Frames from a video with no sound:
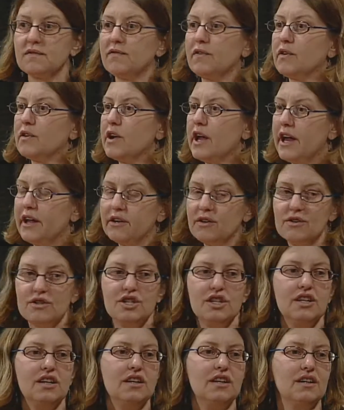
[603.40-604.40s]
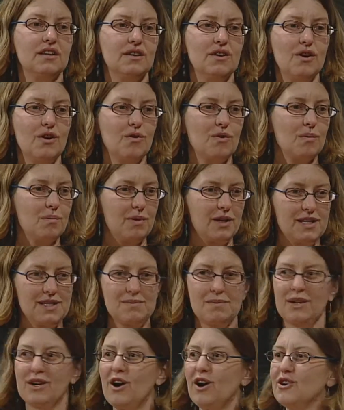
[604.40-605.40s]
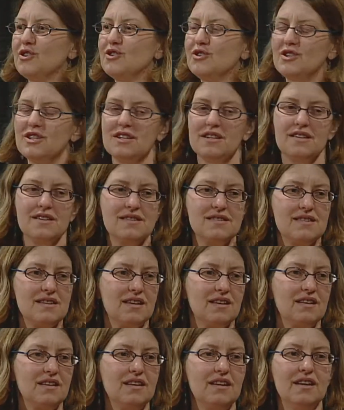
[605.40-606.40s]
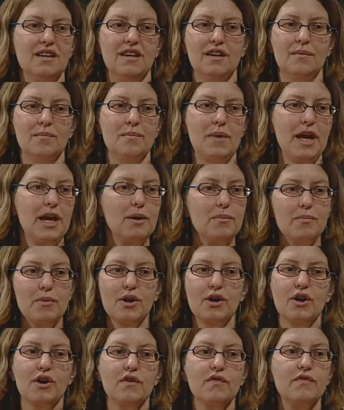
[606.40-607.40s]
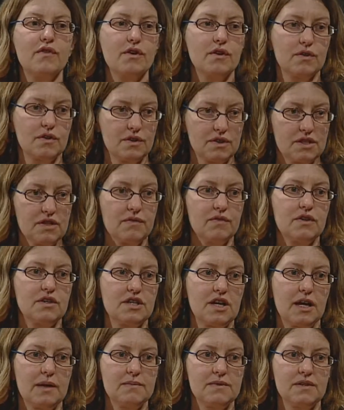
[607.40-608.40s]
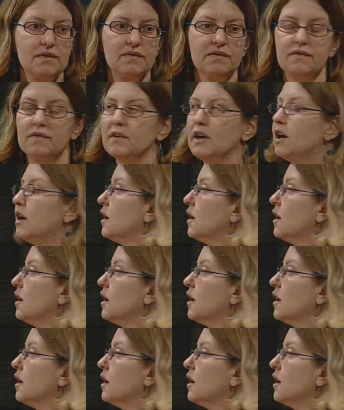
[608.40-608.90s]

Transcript: for energy and replacement cartridges and paper for different types of